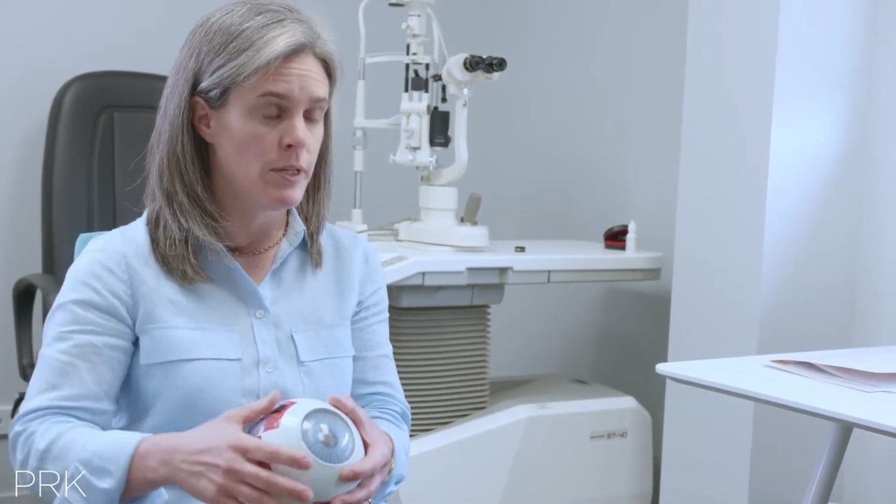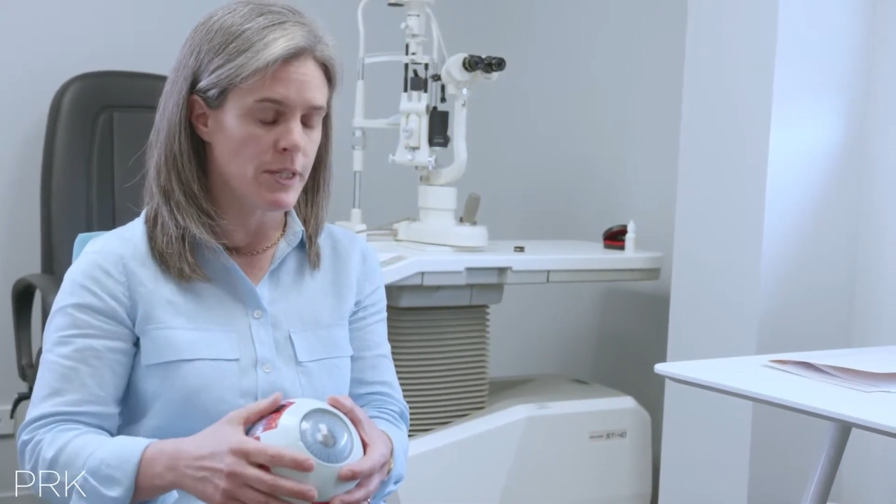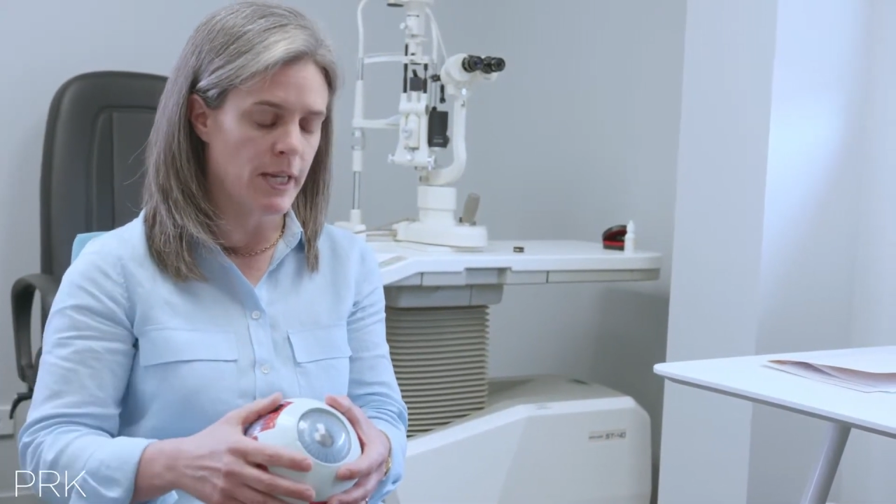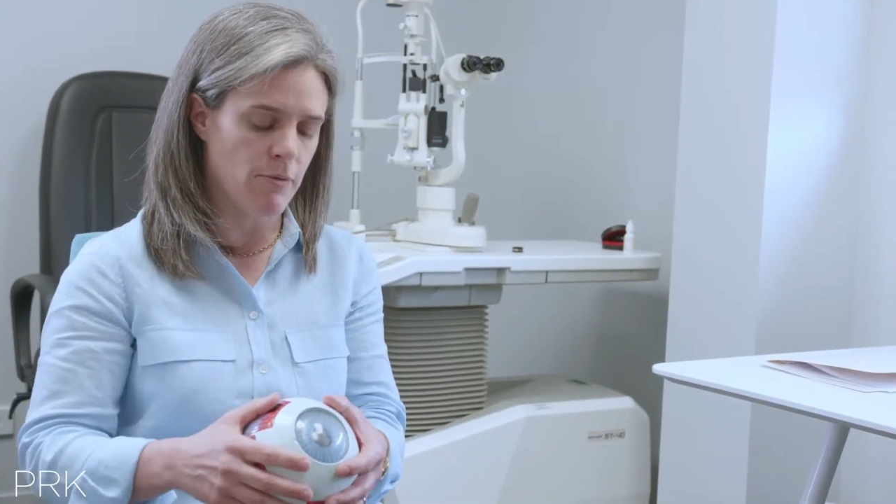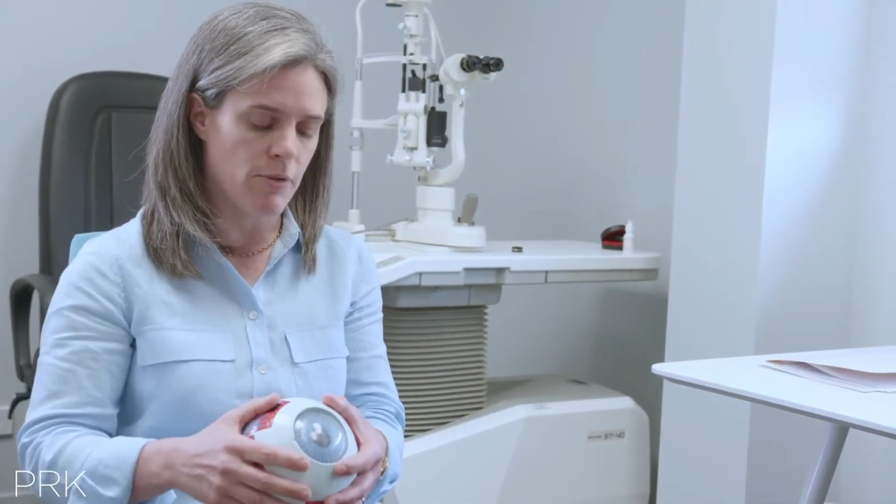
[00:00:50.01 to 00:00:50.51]

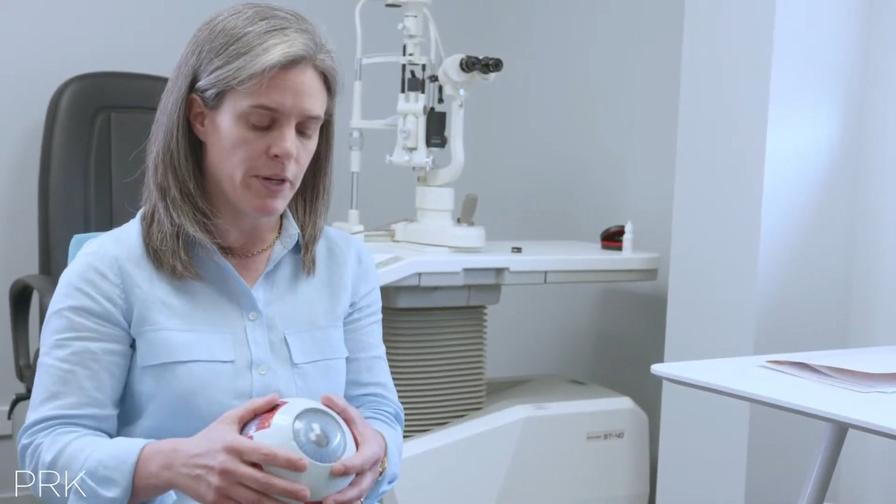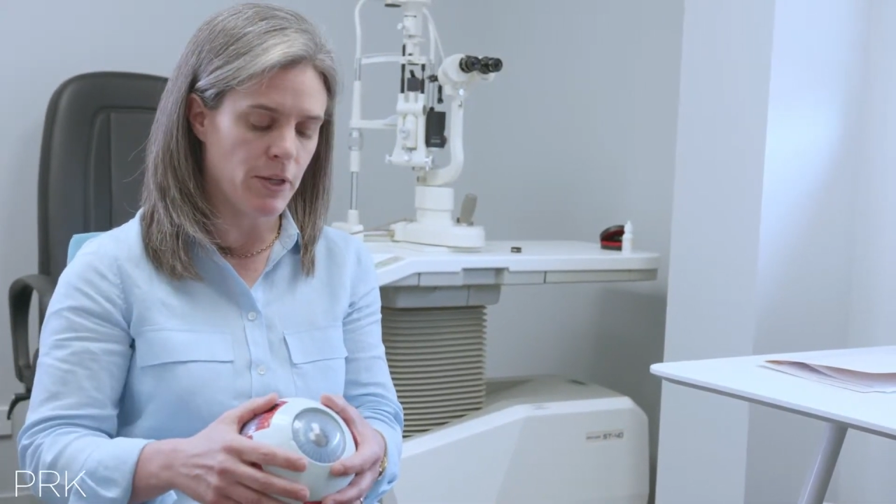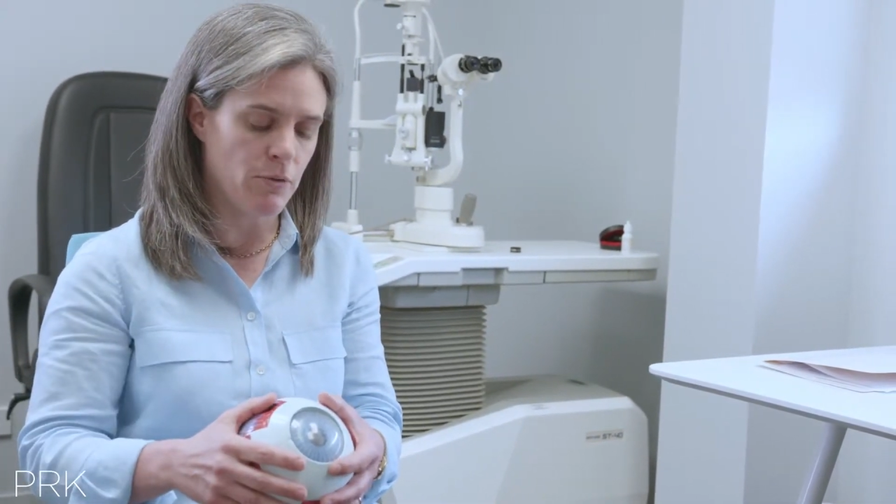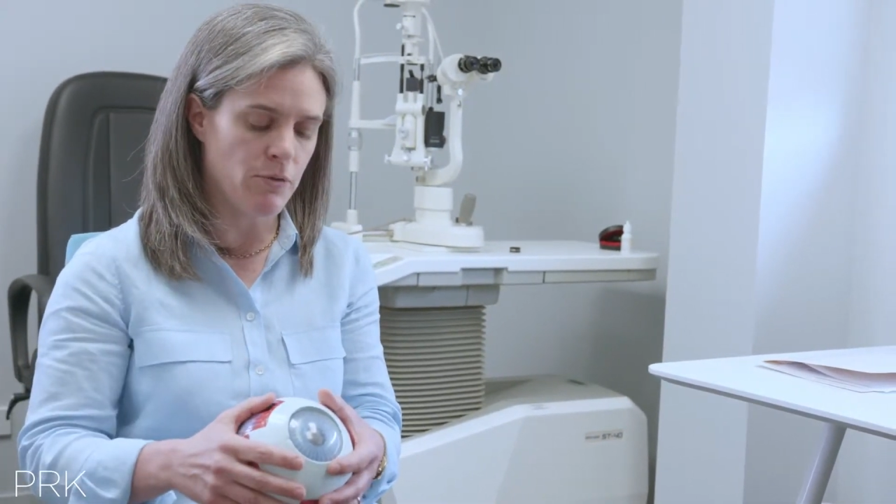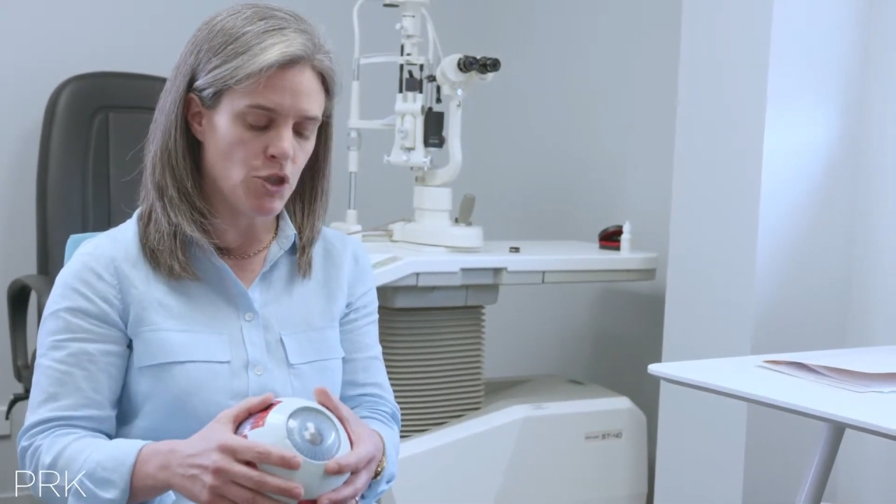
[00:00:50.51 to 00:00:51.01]
to get very
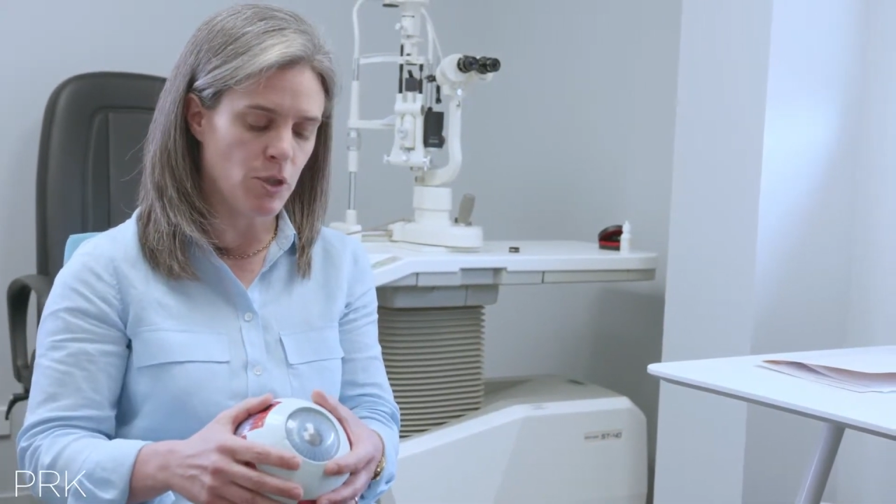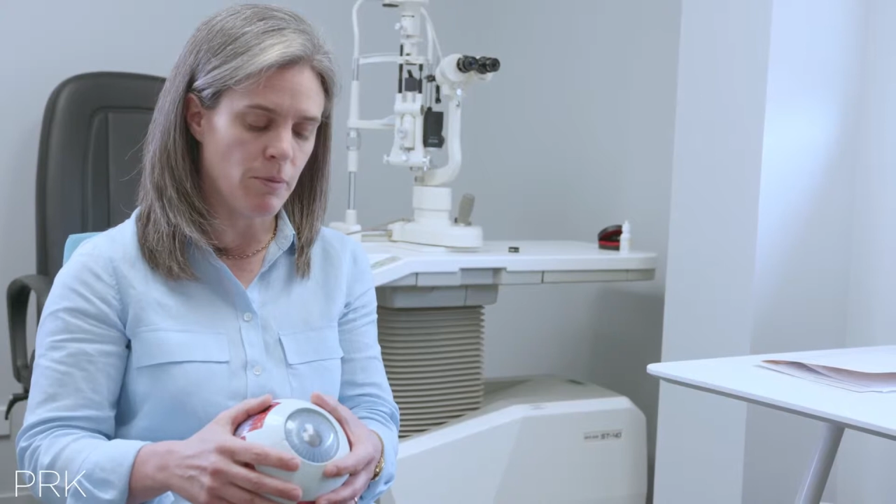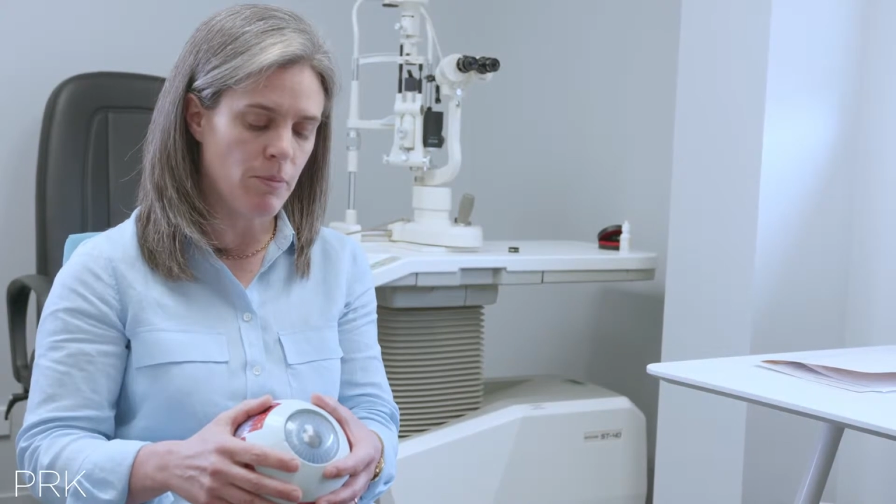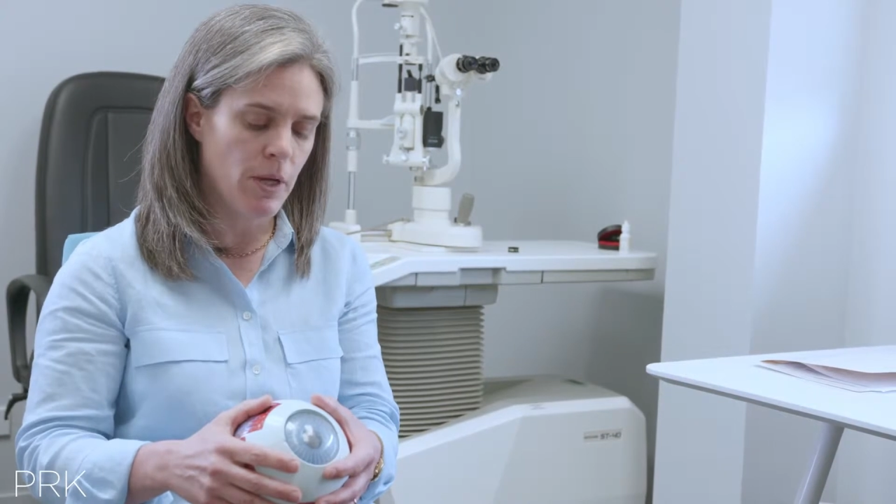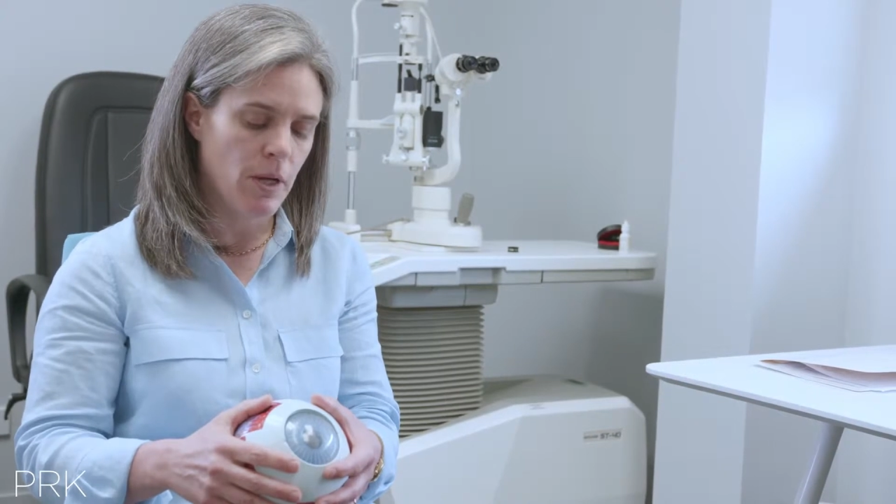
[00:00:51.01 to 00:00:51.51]
good
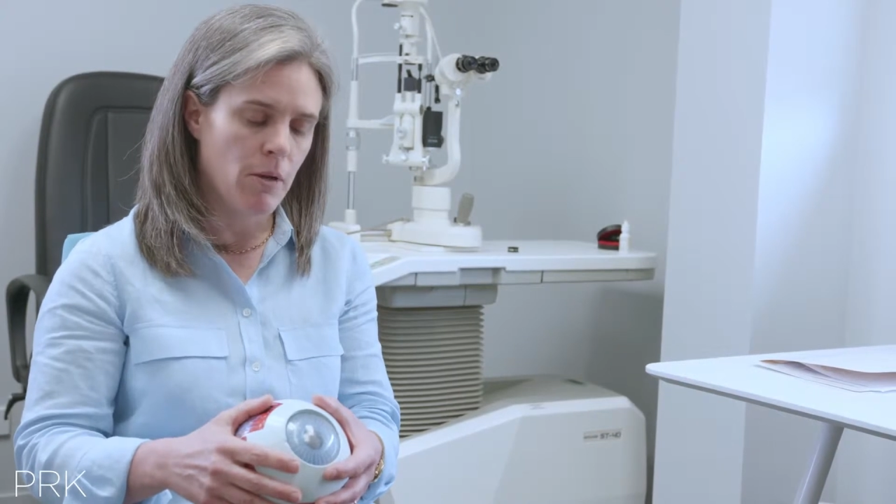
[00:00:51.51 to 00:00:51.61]
vision,